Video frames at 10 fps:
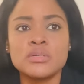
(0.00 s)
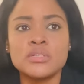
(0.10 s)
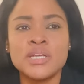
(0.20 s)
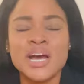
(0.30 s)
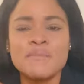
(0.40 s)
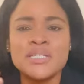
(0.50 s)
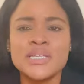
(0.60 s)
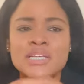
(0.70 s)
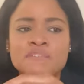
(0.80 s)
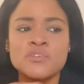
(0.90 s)
you know, I've been
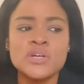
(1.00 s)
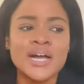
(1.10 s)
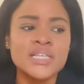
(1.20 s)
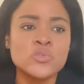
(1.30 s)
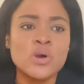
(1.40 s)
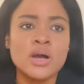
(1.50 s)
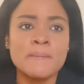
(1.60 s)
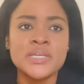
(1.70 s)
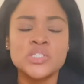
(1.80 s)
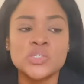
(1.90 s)
thinking if you guys want
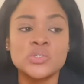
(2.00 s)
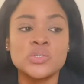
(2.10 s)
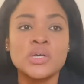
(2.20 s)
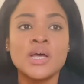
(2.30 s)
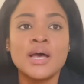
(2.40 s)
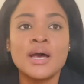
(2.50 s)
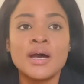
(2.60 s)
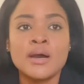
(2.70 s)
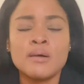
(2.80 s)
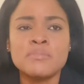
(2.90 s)
me to
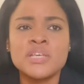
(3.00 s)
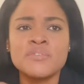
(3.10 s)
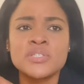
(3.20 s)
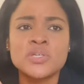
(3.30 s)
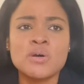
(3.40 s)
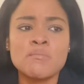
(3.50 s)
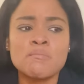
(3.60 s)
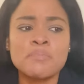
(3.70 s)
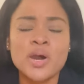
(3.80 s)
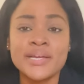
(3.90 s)
um, give you
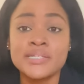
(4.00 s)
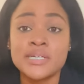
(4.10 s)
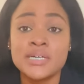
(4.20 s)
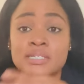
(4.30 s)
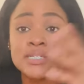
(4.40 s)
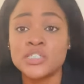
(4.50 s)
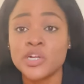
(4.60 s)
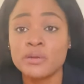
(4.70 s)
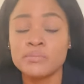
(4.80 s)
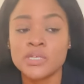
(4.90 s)
some pointers in
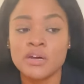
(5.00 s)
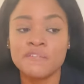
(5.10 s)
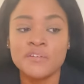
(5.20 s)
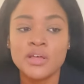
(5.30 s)
terms of